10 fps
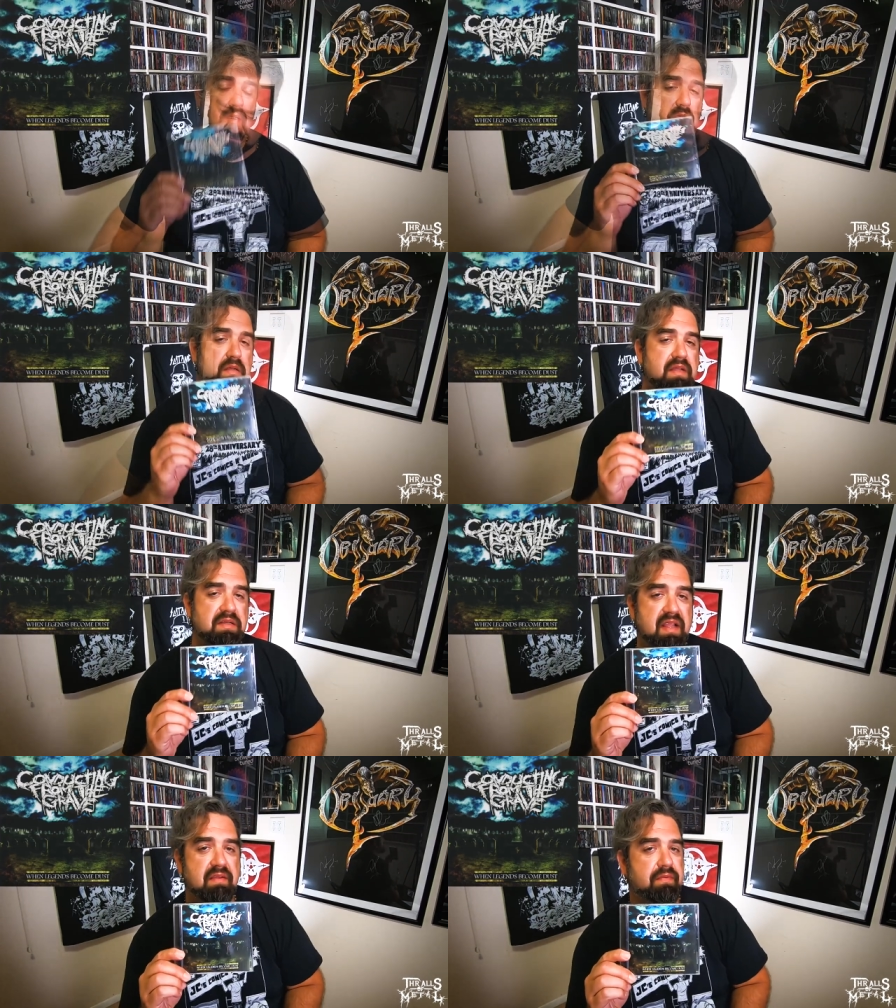
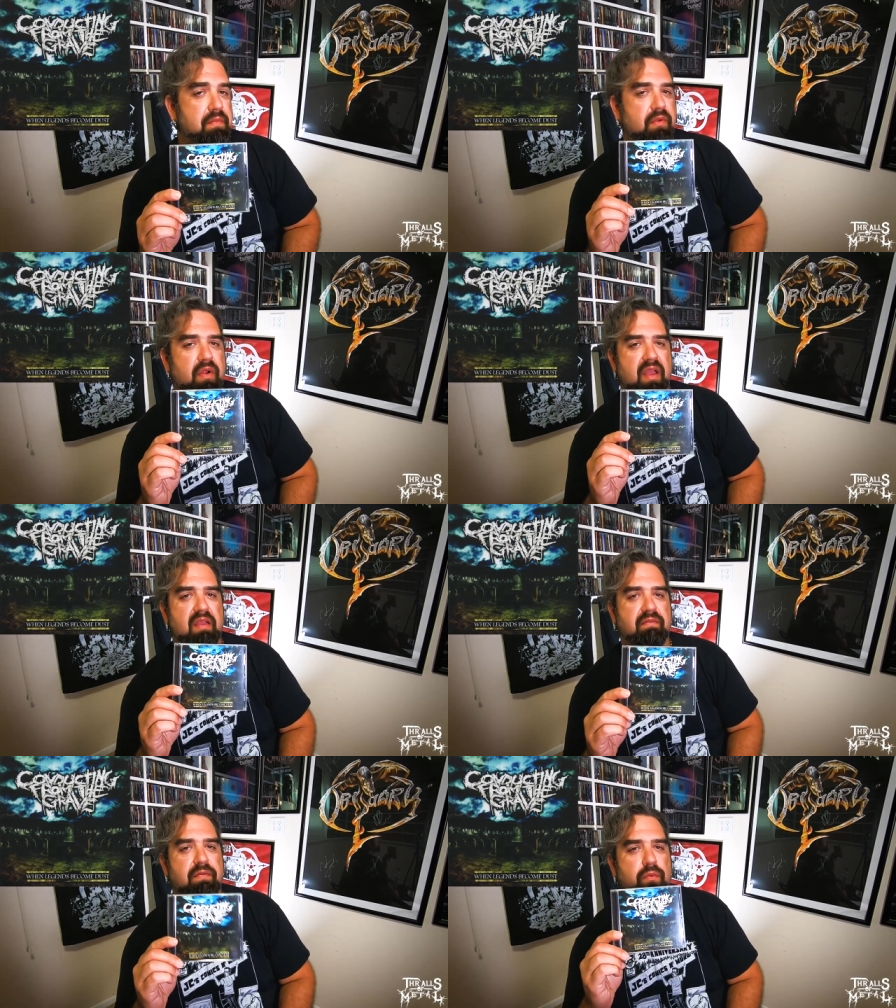Conducting from the
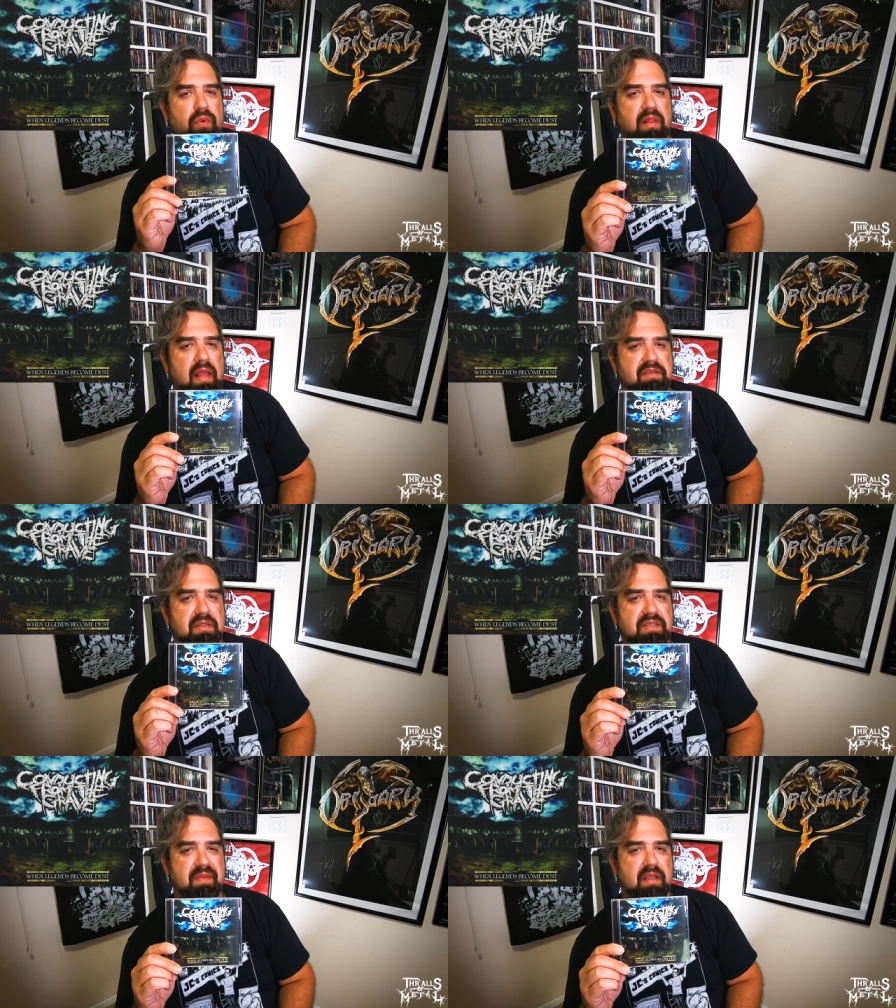Grave, When
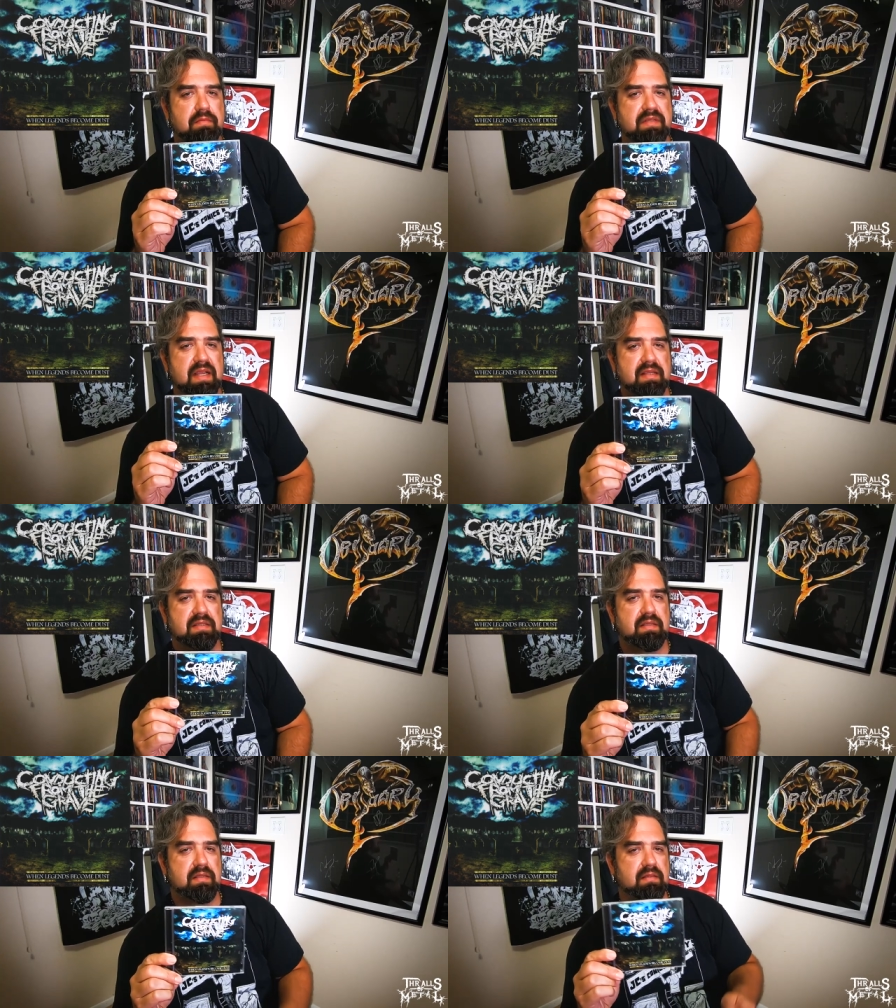Legends Become Dust.